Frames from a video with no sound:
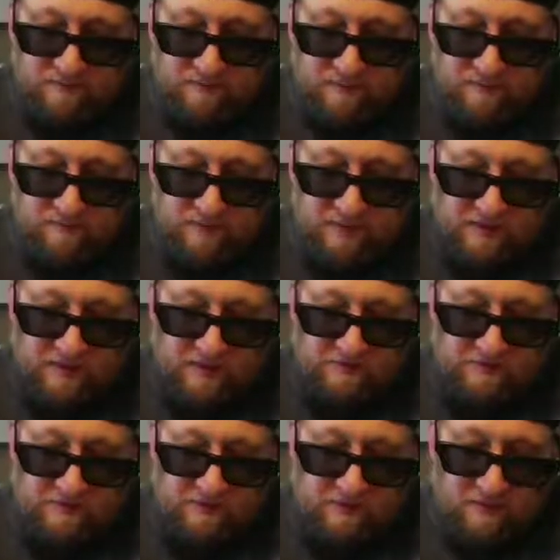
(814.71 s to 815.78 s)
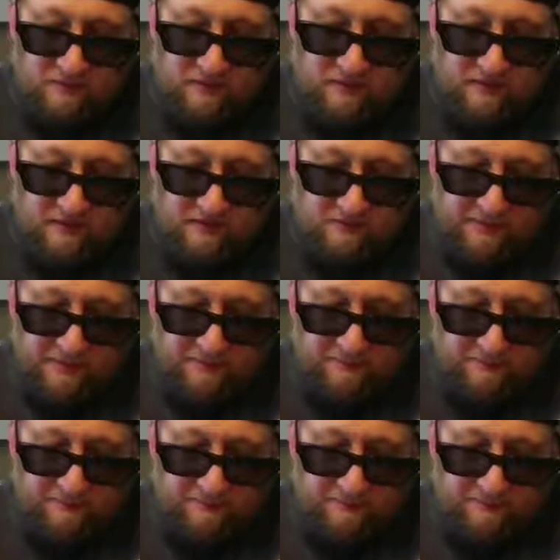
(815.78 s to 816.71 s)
You make them look all happy.